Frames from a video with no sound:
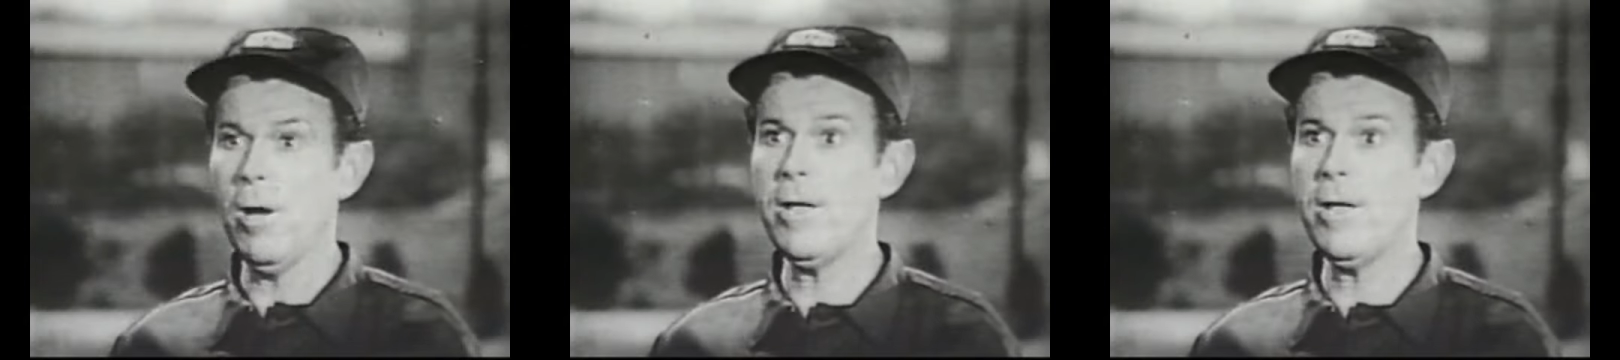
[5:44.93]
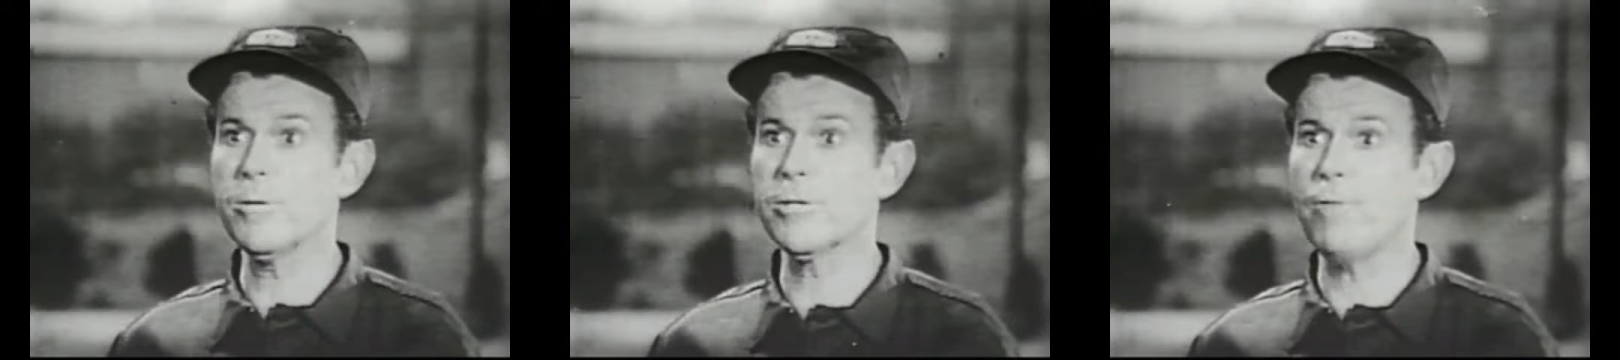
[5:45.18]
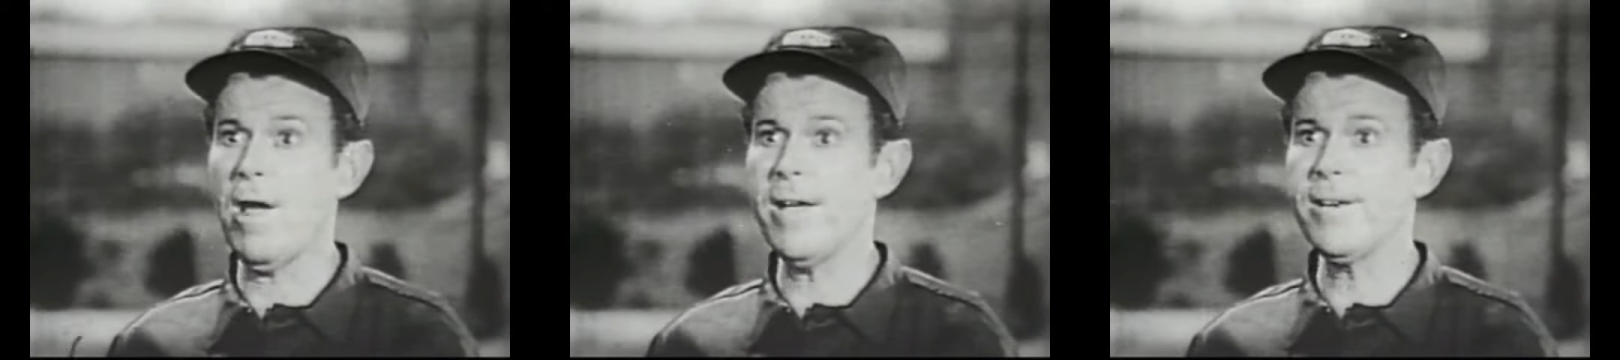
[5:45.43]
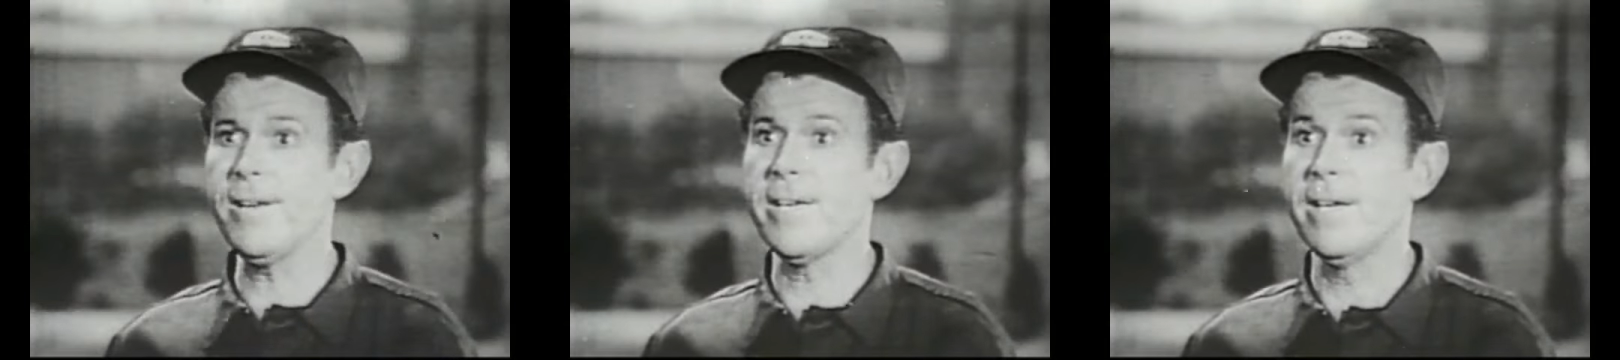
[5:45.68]
My name is
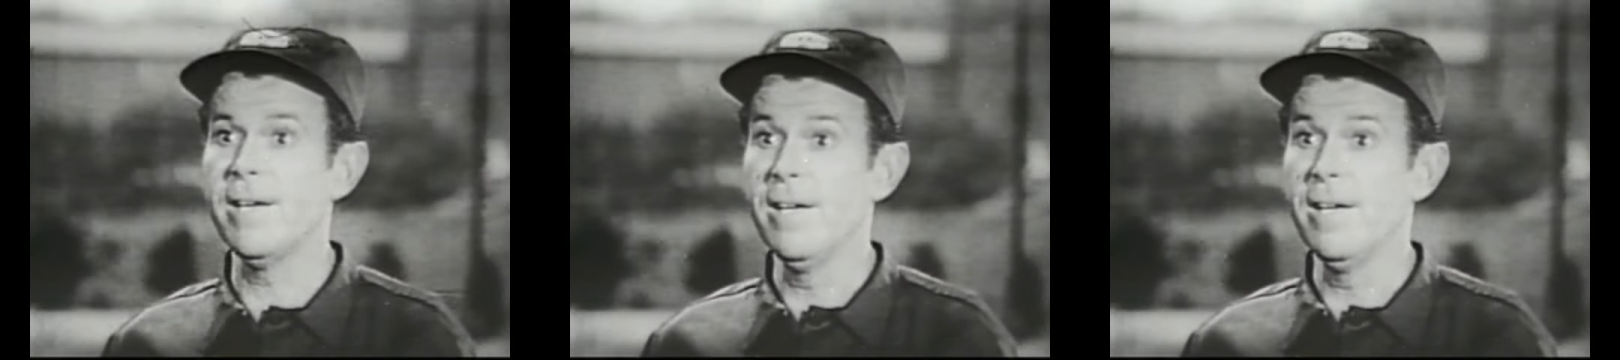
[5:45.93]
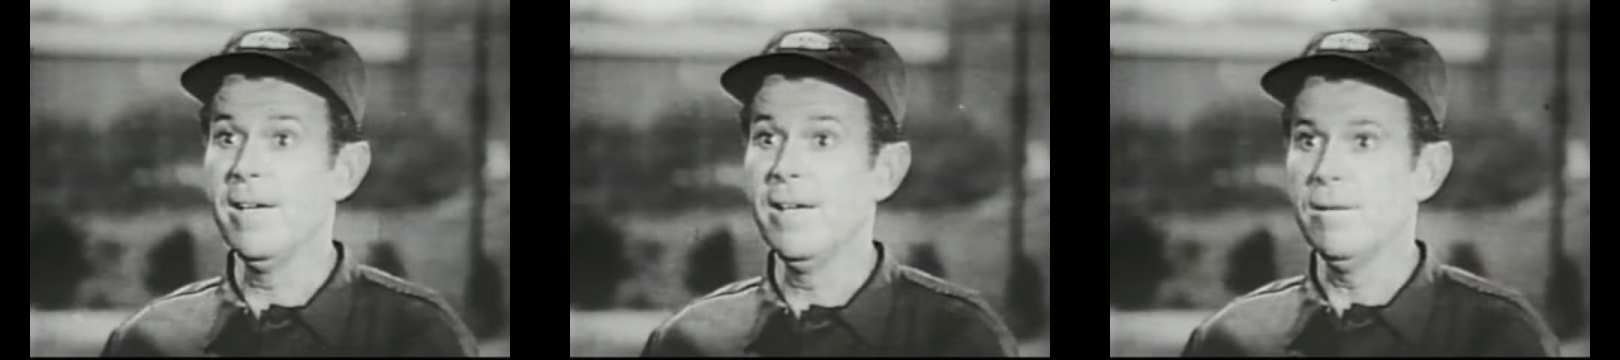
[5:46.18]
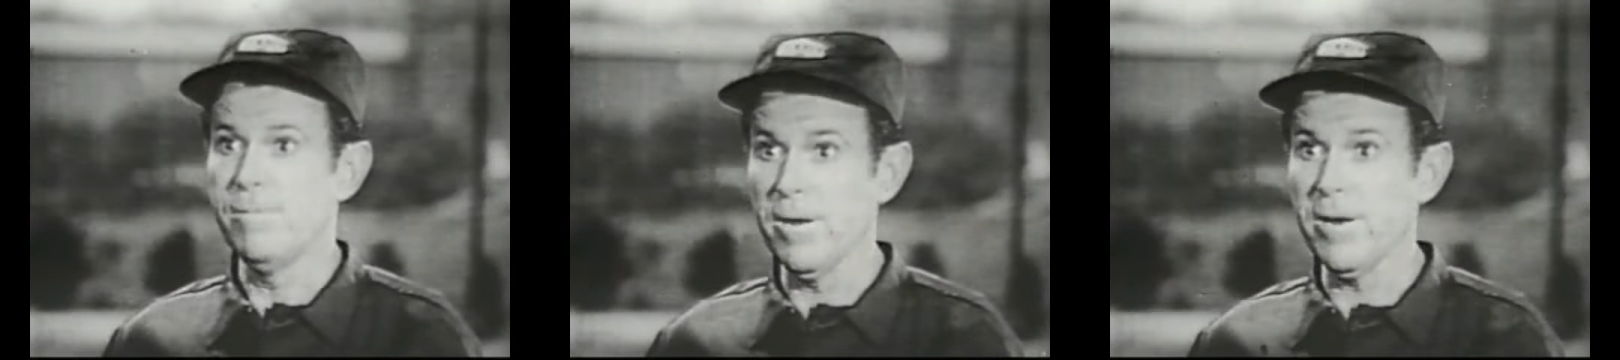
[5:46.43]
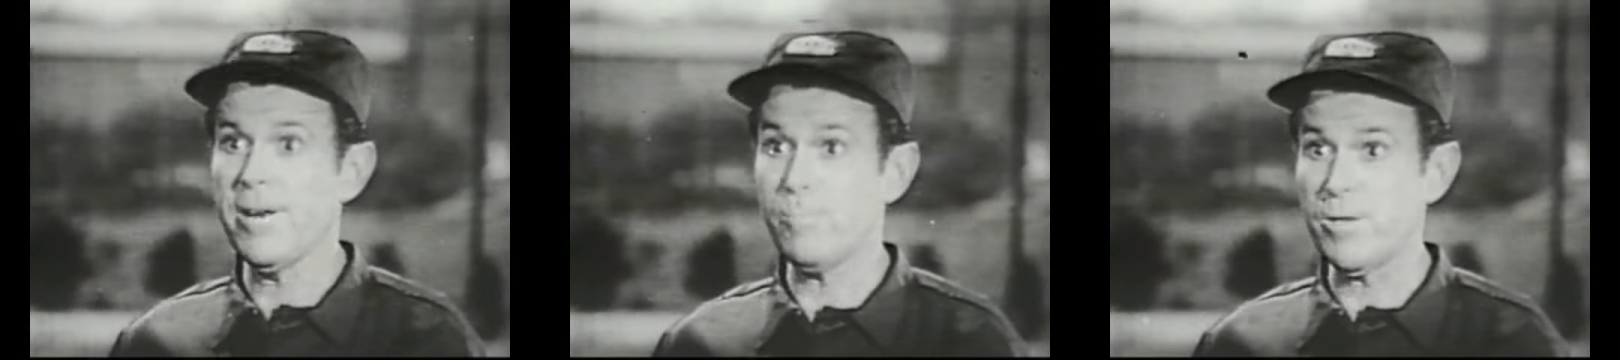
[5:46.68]
Rodney.
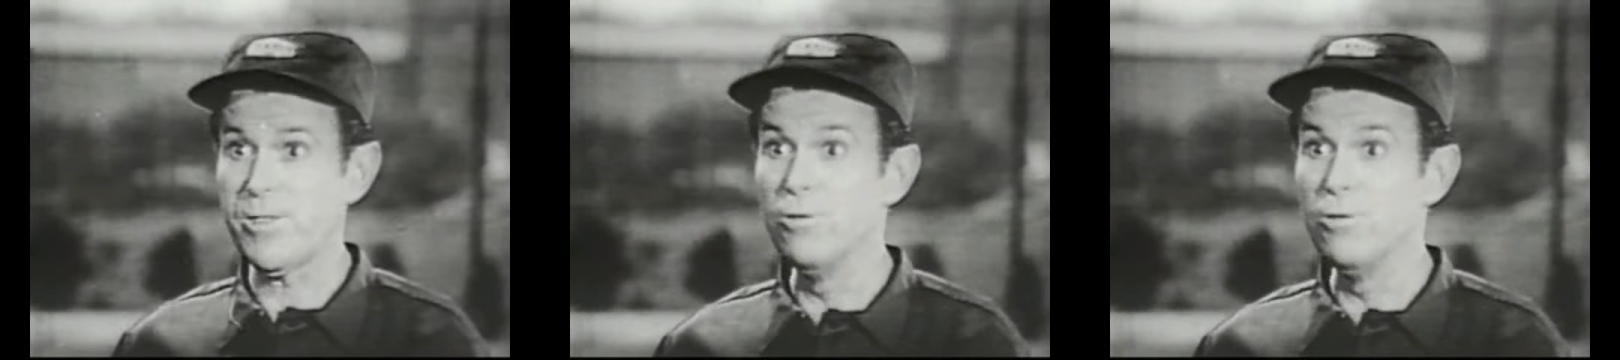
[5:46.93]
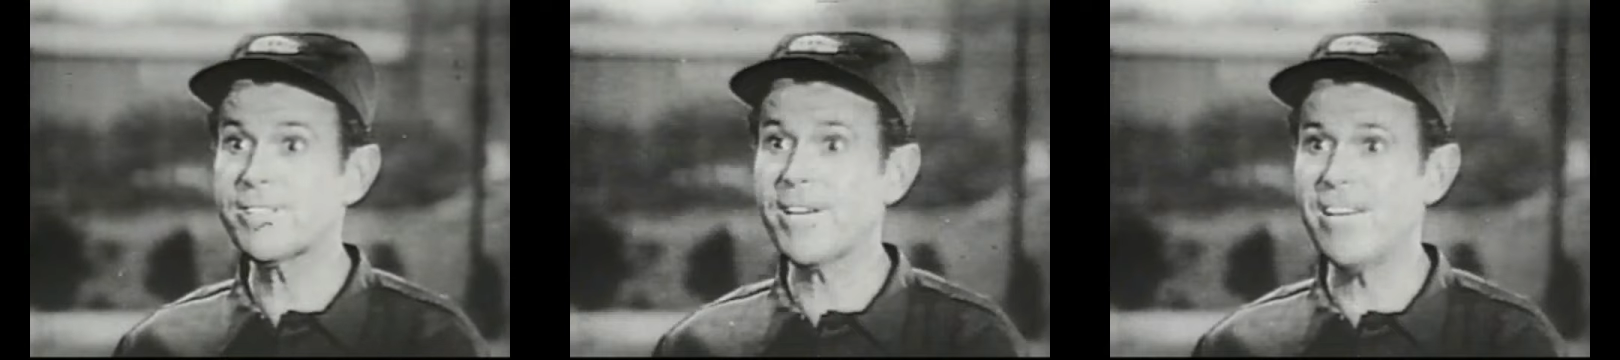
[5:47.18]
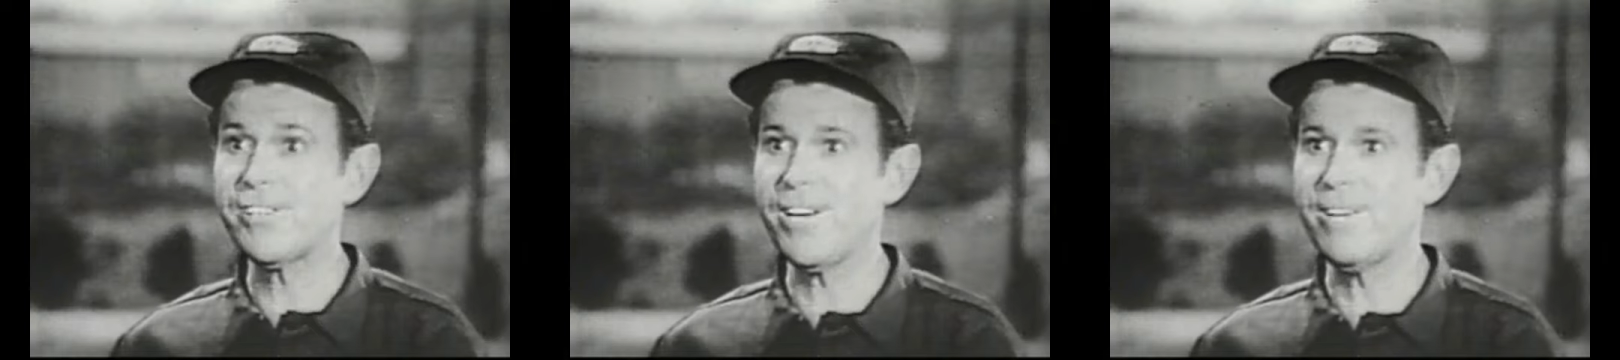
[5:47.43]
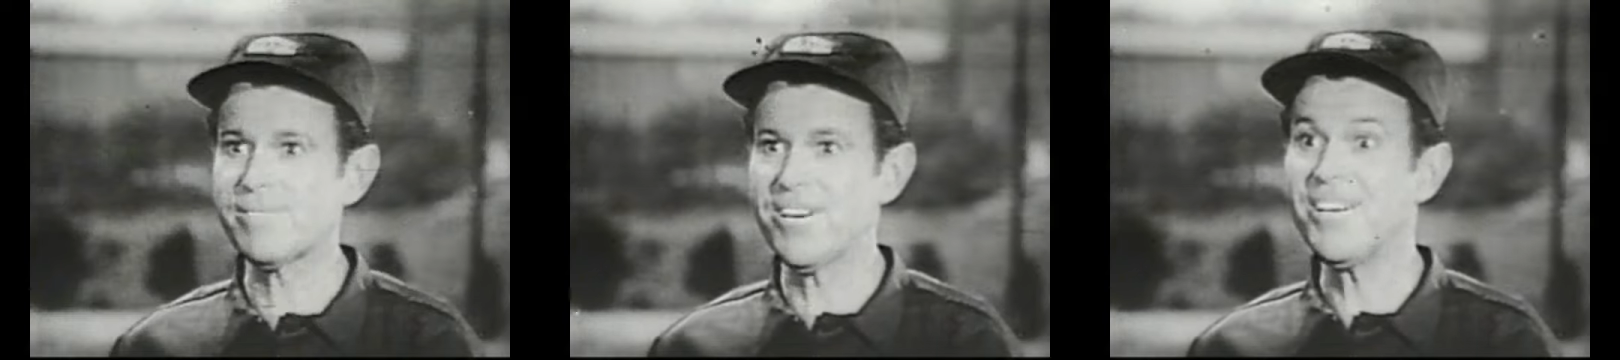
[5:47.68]
Fill it up with new Sky
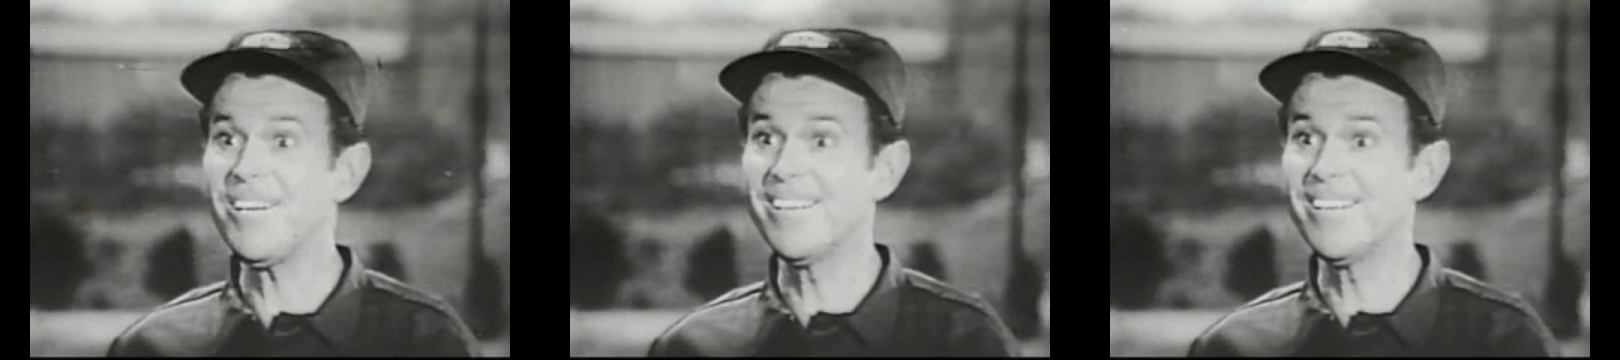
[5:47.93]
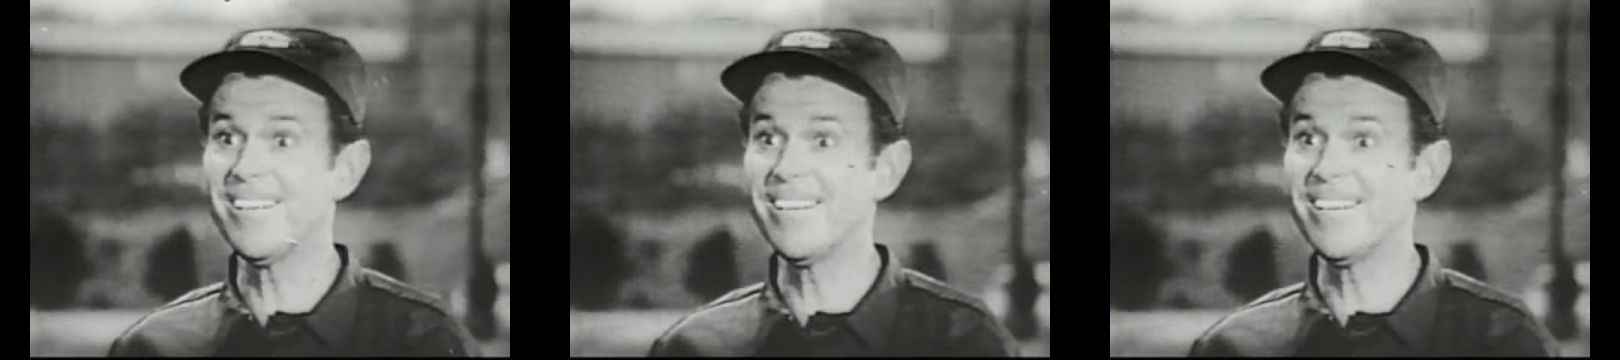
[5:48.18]
Chief, sir.